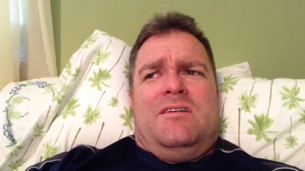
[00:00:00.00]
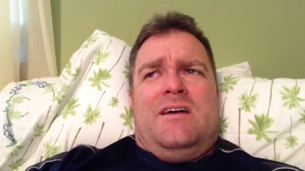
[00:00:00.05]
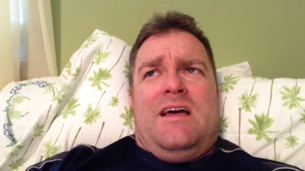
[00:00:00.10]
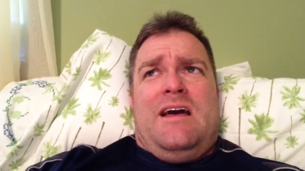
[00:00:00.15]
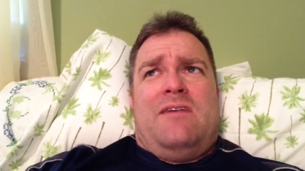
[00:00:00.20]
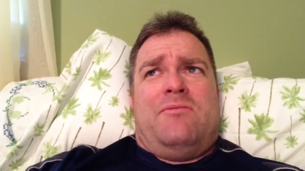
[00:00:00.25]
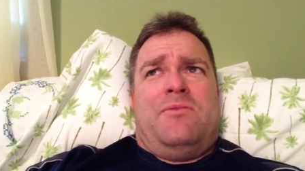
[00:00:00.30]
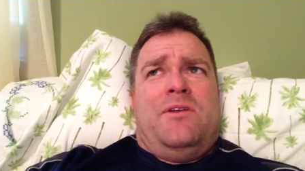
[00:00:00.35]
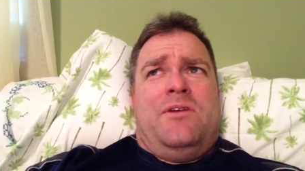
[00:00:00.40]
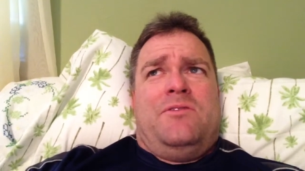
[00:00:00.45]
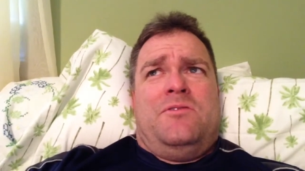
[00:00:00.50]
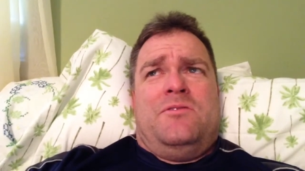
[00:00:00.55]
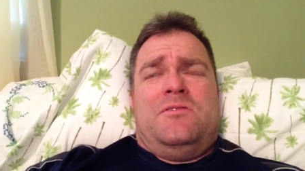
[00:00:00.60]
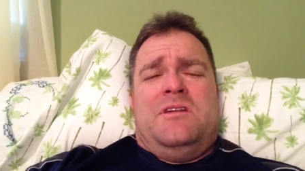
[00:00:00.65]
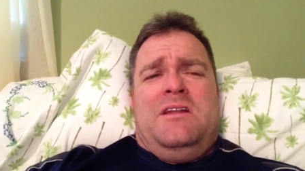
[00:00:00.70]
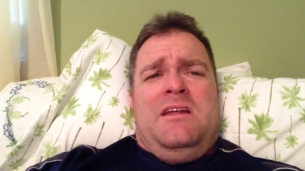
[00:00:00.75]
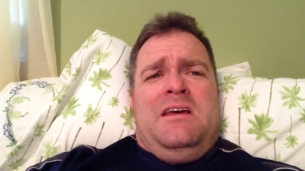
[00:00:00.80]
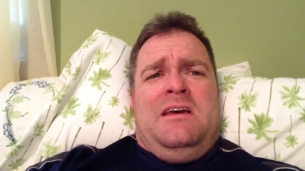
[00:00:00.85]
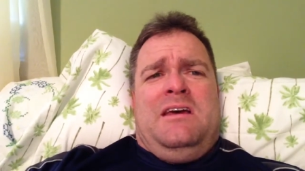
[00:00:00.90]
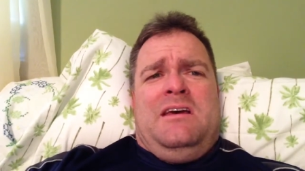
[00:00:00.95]
halfway through
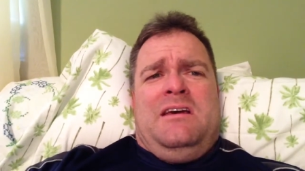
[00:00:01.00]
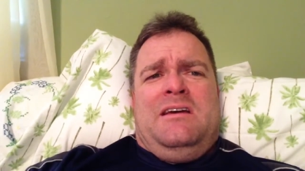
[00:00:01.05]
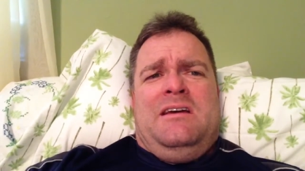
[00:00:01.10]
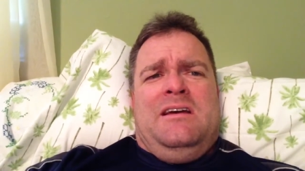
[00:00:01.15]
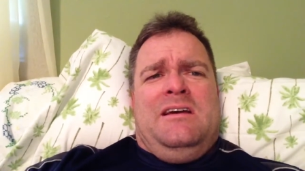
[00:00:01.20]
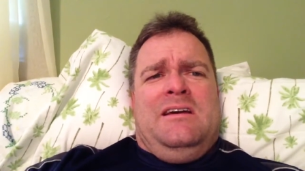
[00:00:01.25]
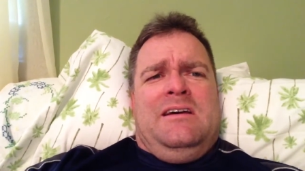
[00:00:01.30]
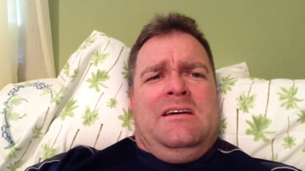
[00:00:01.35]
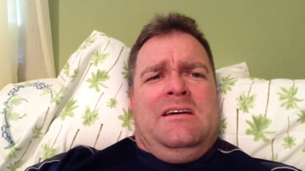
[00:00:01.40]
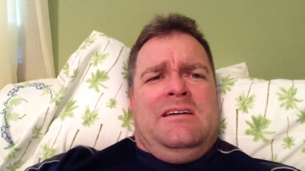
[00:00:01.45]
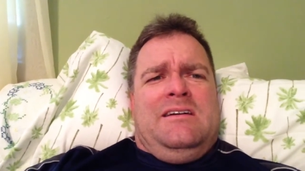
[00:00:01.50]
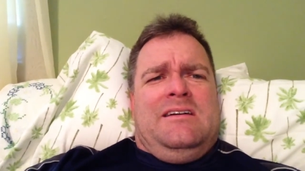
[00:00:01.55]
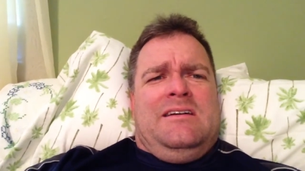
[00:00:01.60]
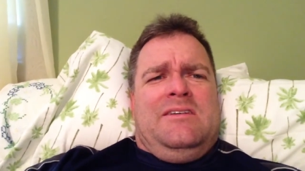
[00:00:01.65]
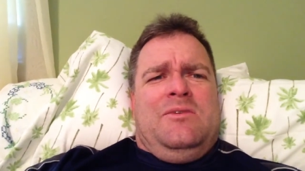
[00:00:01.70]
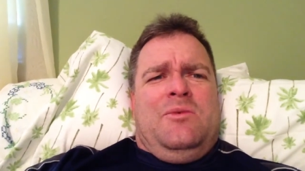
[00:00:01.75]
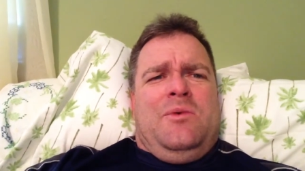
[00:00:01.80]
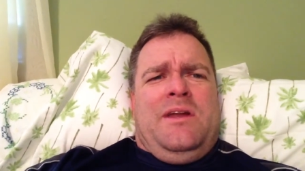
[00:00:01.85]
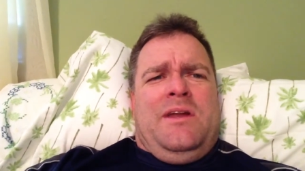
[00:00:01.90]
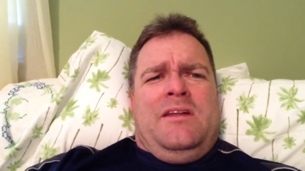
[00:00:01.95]
today.
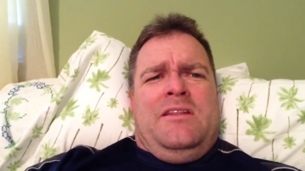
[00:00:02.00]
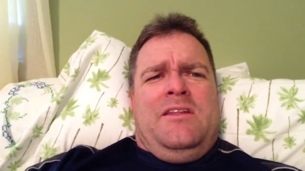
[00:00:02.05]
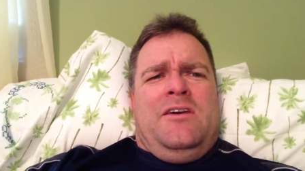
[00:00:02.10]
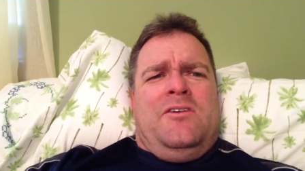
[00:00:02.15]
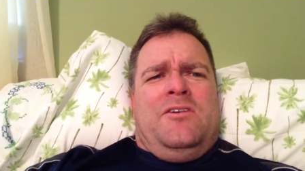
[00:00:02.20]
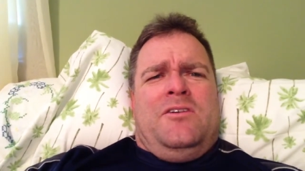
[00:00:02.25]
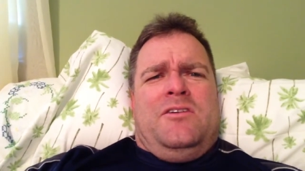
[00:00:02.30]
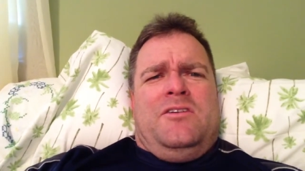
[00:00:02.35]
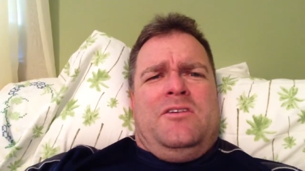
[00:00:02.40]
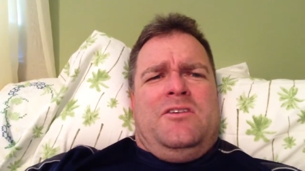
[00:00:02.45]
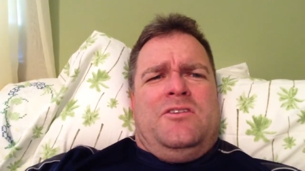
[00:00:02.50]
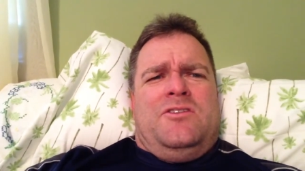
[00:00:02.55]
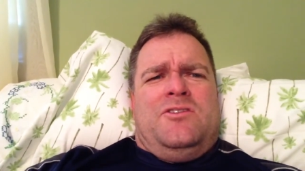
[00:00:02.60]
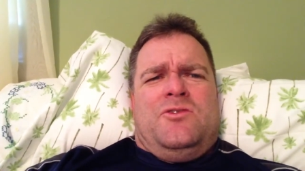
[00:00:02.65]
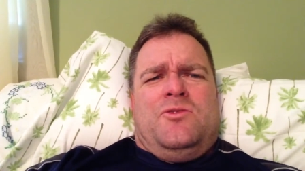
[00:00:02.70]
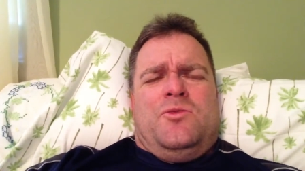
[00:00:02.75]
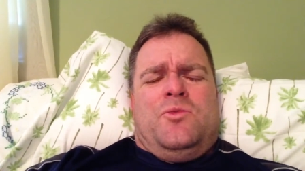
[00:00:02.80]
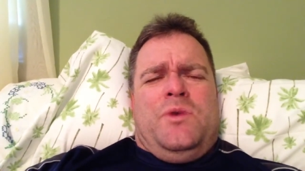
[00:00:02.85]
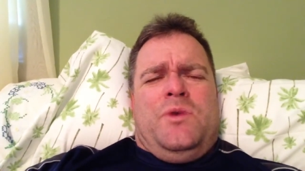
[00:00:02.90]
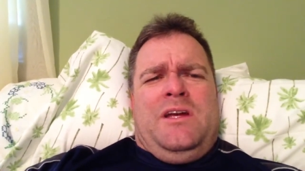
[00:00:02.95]
Went in there
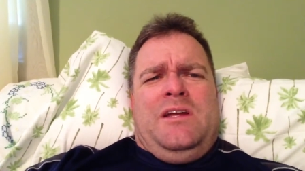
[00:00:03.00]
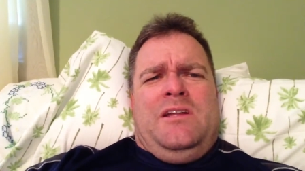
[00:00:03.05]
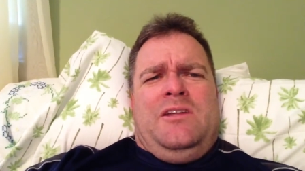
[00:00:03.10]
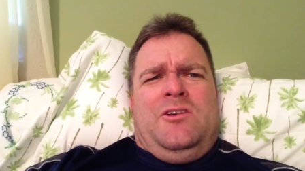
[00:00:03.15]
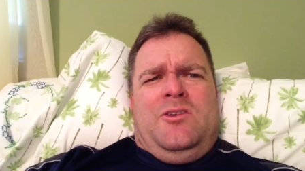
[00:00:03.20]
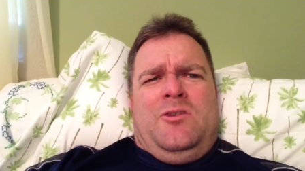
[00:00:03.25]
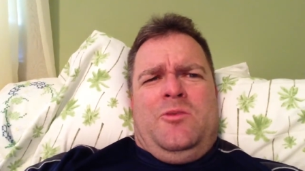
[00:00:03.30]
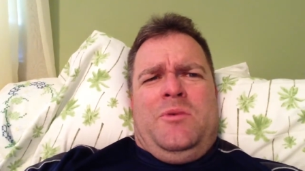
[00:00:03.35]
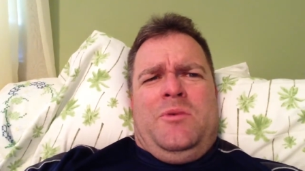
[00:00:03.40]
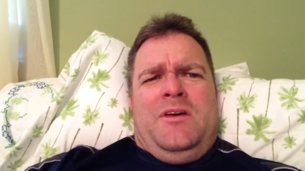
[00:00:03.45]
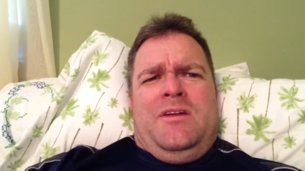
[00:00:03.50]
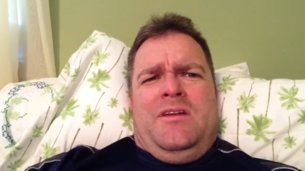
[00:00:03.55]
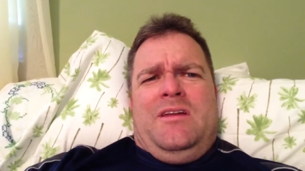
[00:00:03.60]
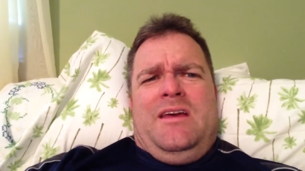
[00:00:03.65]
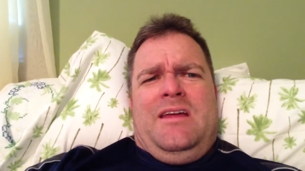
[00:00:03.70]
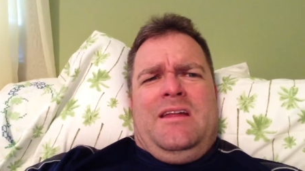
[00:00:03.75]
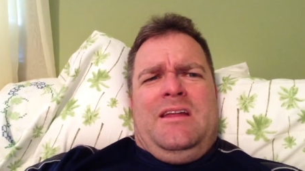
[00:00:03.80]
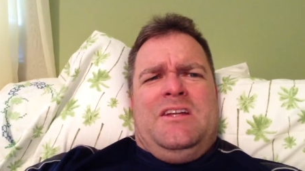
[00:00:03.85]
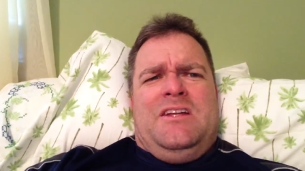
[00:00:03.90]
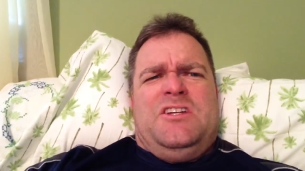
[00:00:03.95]
to re-lube it,
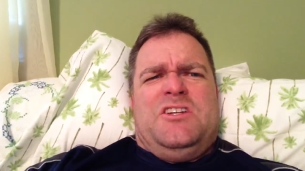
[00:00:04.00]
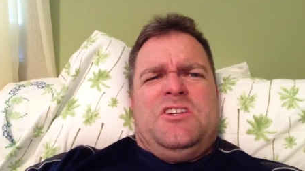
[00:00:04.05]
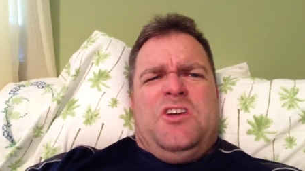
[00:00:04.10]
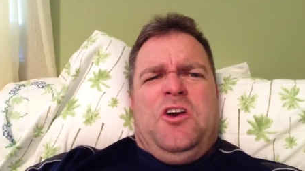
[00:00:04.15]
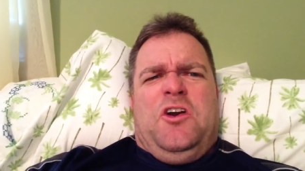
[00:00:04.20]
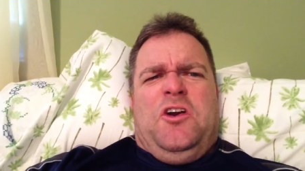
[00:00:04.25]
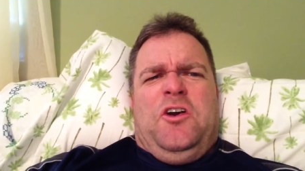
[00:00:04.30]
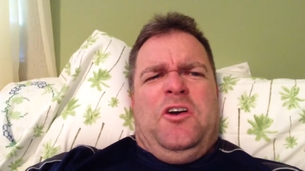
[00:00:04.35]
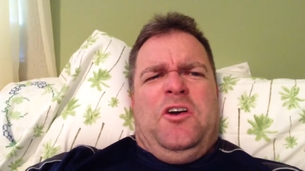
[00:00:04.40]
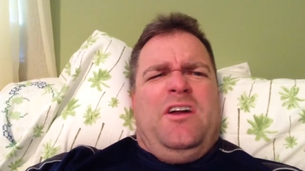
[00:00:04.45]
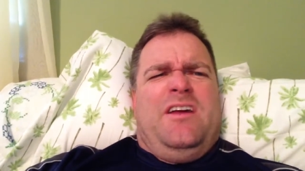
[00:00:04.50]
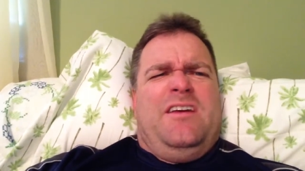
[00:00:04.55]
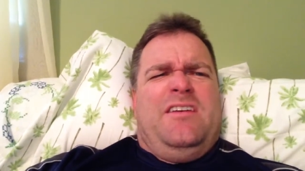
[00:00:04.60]
and it just hurt.